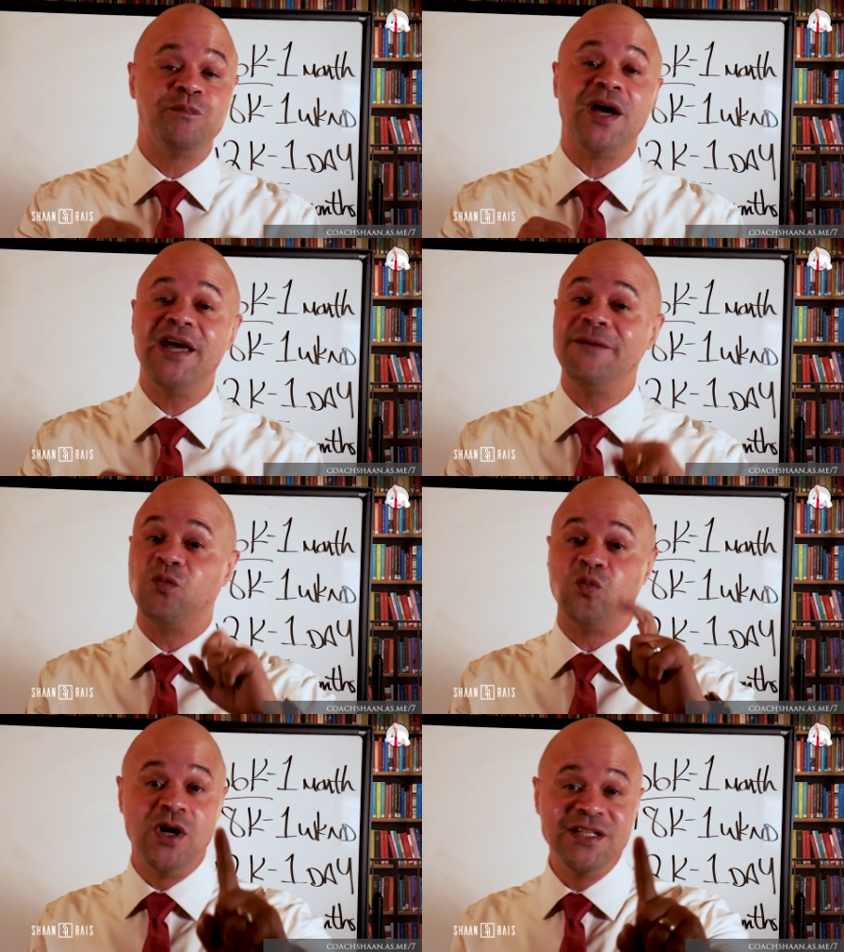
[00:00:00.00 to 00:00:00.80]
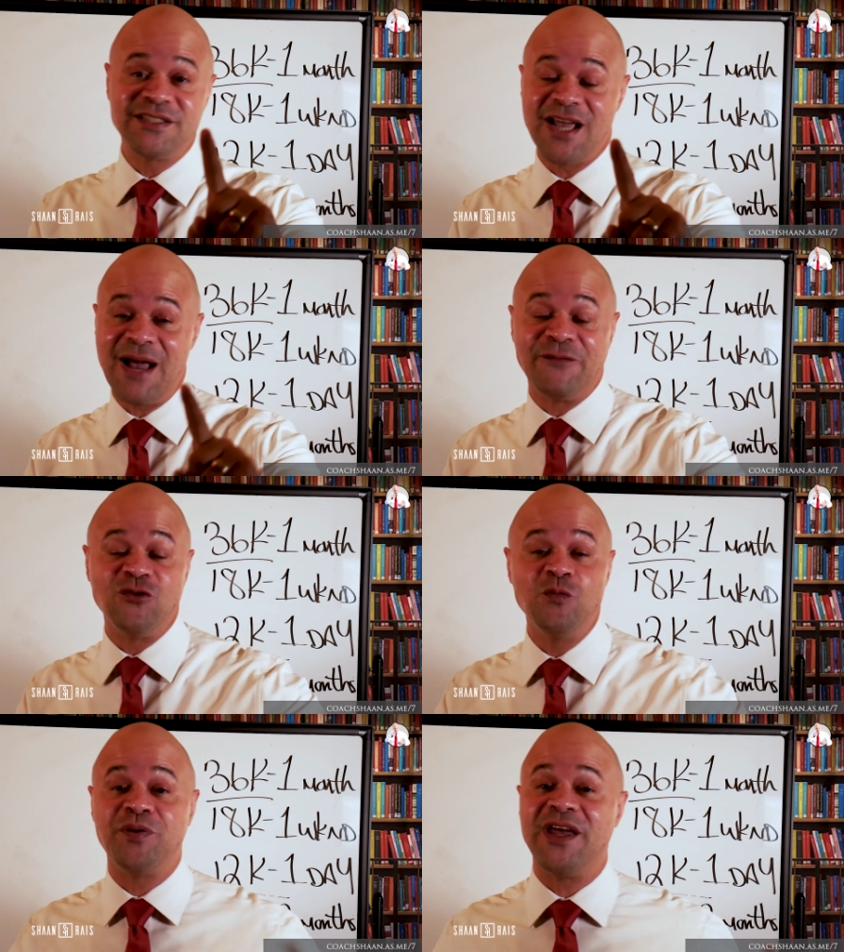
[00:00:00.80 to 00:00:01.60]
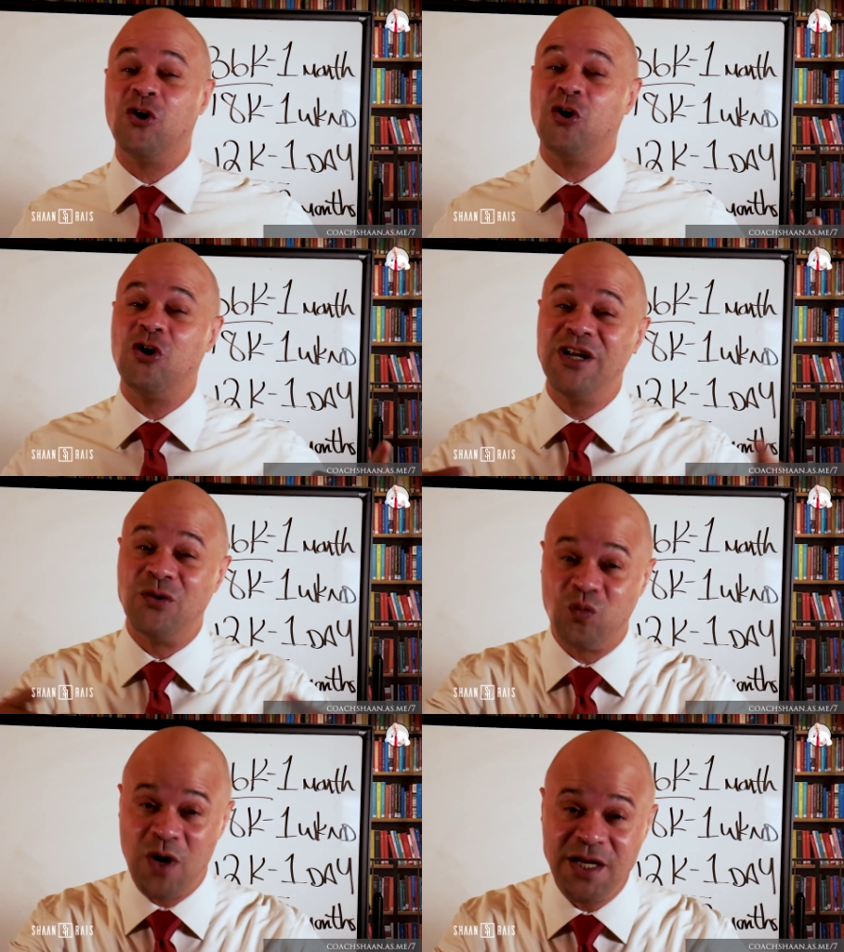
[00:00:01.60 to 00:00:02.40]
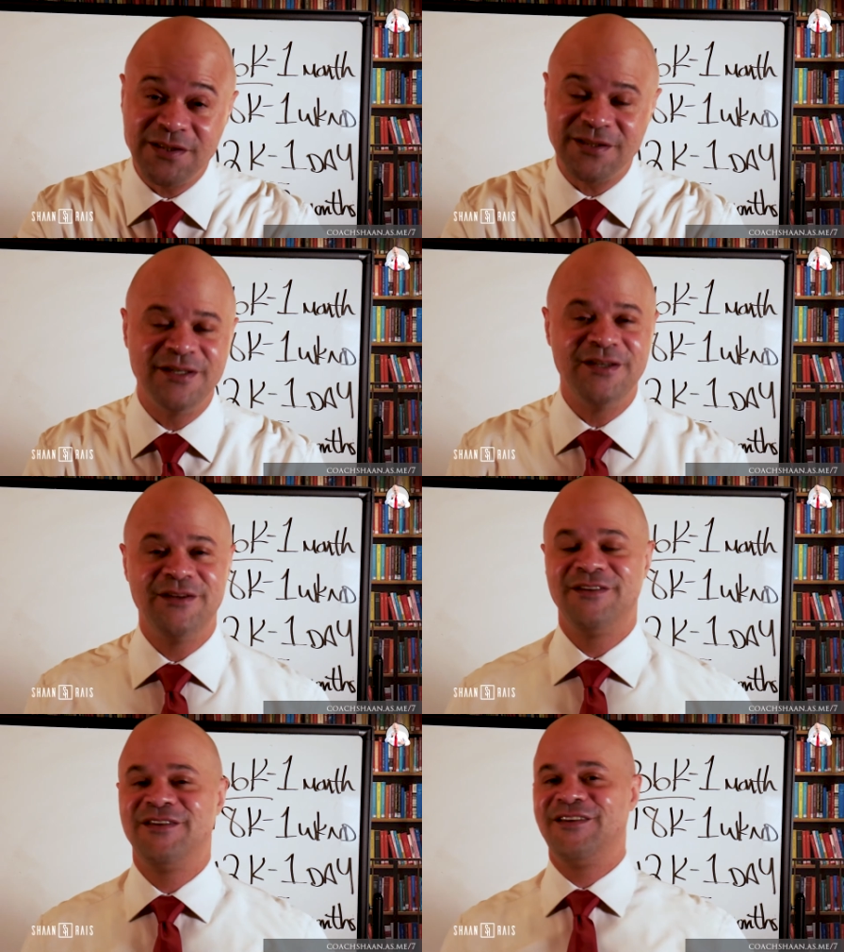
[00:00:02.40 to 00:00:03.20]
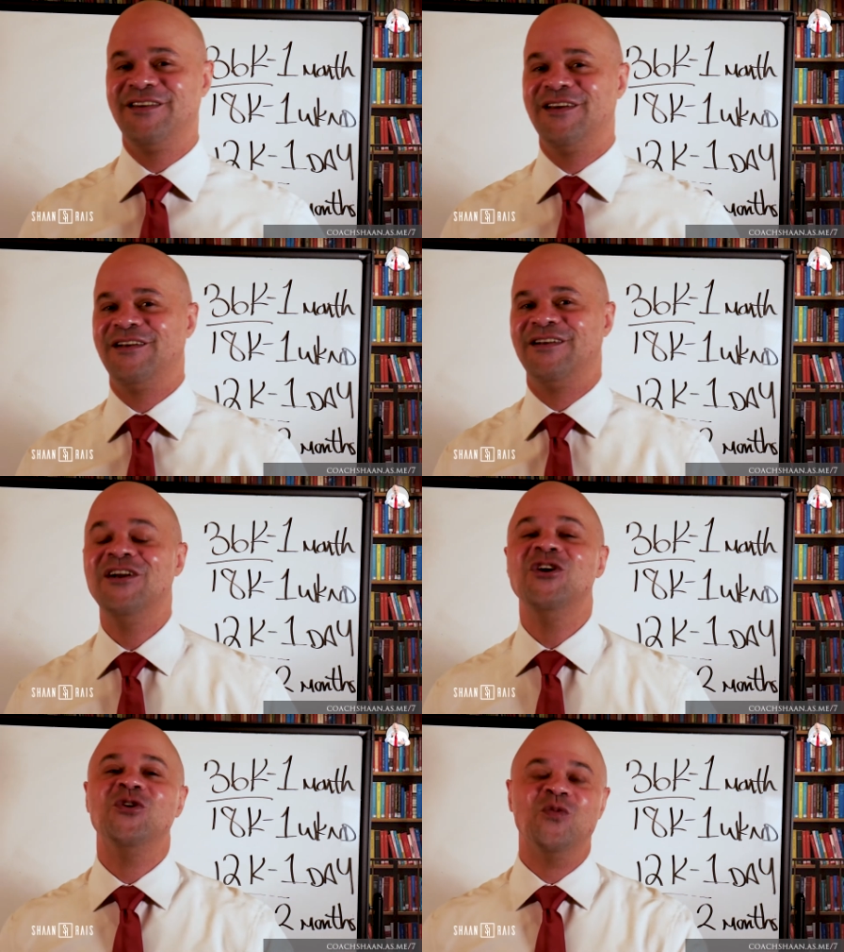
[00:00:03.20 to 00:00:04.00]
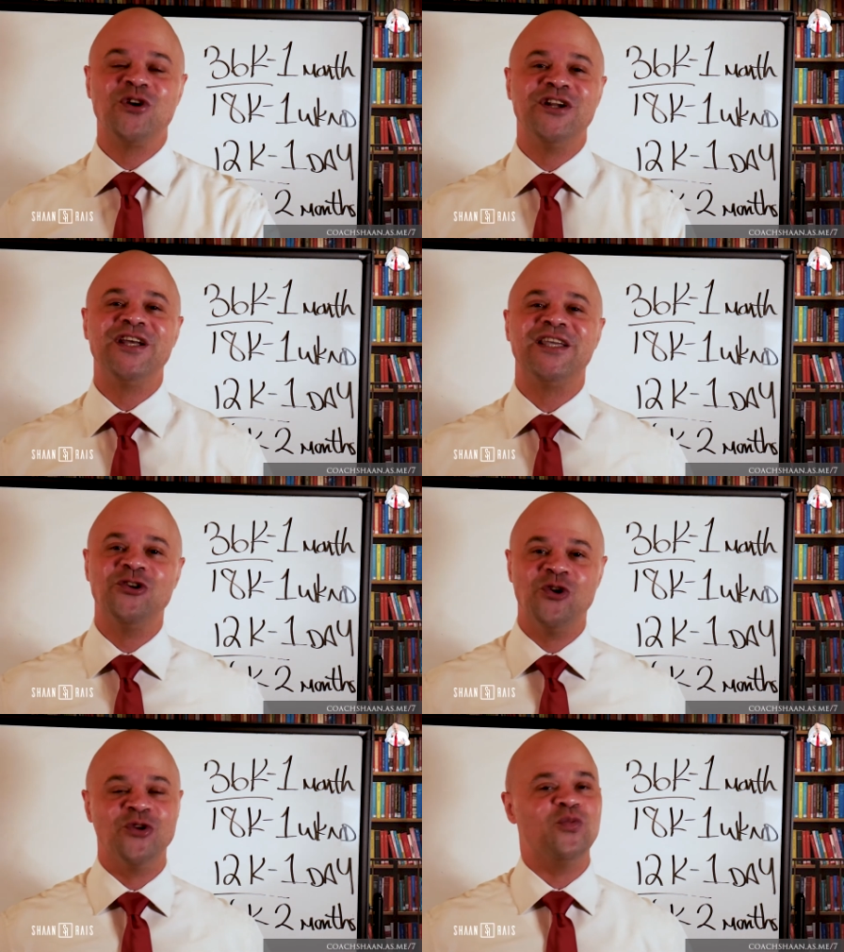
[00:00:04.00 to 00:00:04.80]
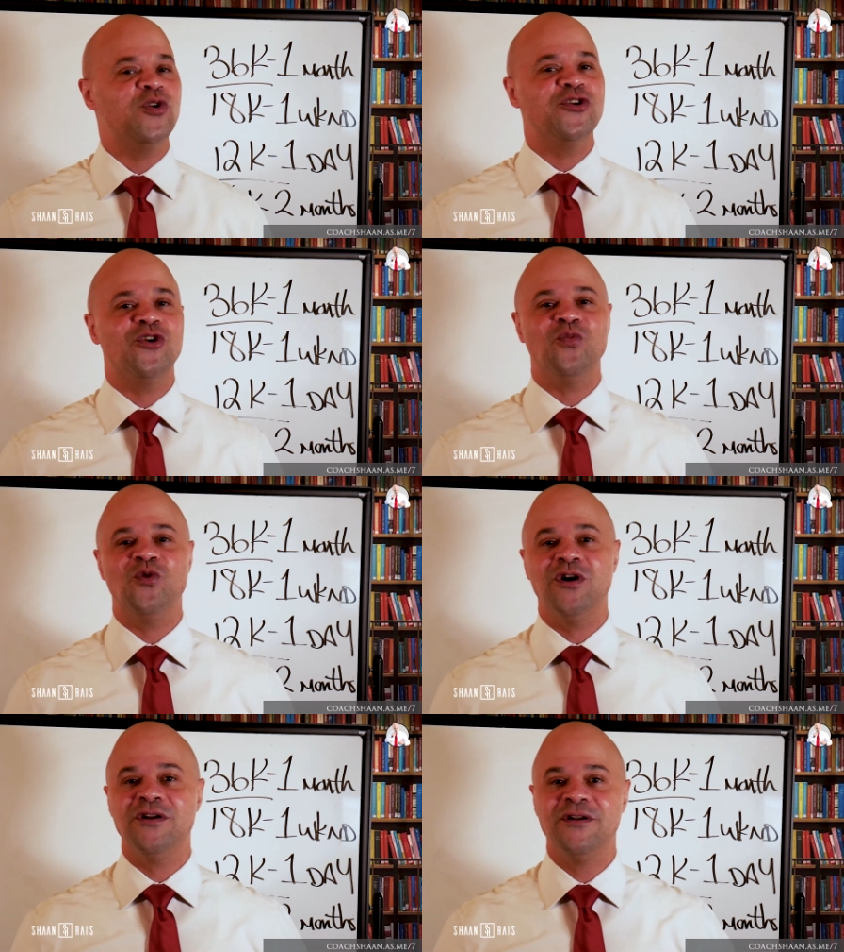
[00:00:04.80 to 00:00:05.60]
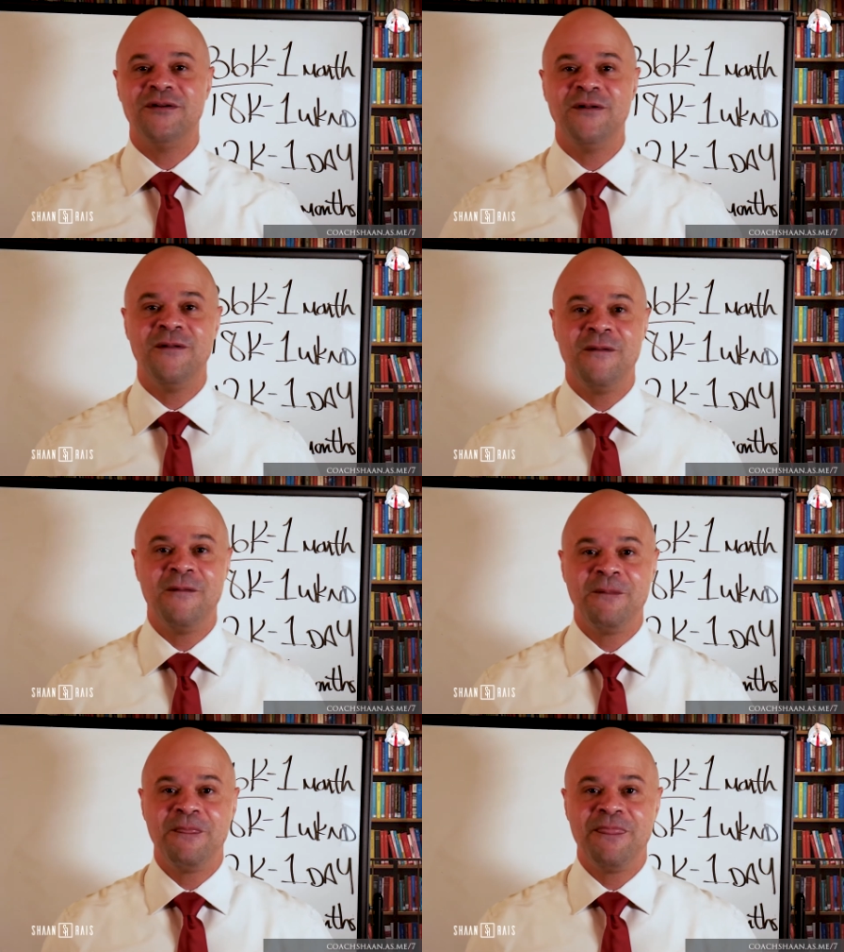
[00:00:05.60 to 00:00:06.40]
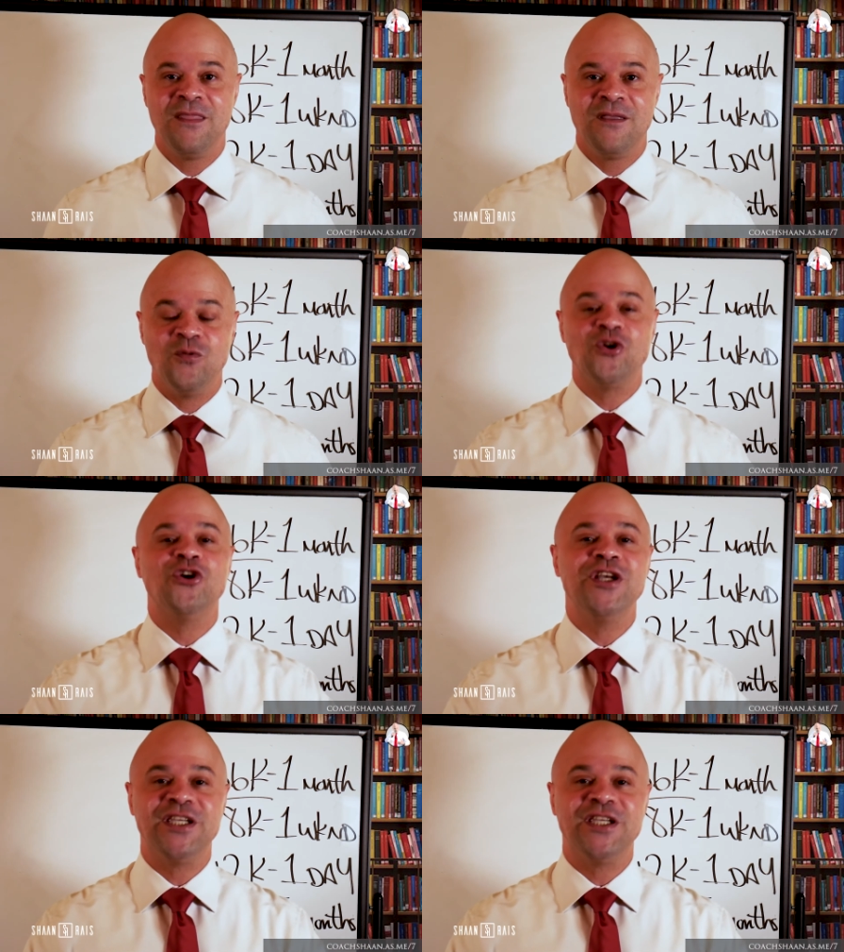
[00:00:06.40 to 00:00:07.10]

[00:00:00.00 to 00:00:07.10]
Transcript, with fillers: pay one time, if you pay all at once, we're gonna get on a one-on-one. We're gonna